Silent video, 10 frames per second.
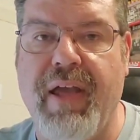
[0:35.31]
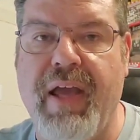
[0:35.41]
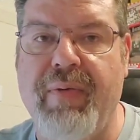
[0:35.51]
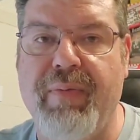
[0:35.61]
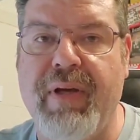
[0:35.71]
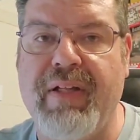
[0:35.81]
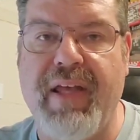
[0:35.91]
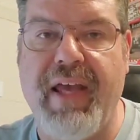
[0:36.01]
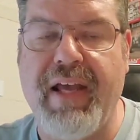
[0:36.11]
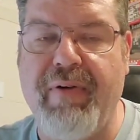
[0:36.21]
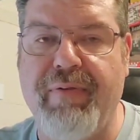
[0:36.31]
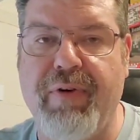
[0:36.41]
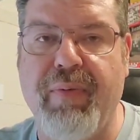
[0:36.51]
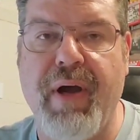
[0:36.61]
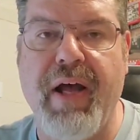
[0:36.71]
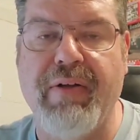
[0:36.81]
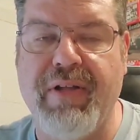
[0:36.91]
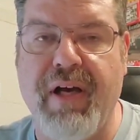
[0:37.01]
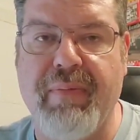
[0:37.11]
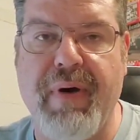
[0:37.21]
and we got to hang out for a while,
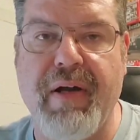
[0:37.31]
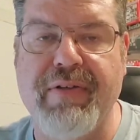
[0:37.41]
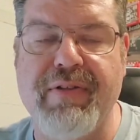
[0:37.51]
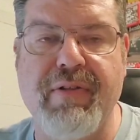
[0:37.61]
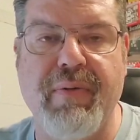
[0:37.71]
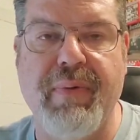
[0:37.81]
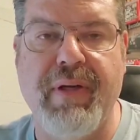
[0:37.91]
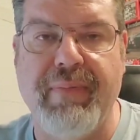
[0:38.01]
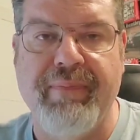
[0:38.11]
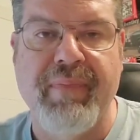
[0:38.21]
talk models a little bit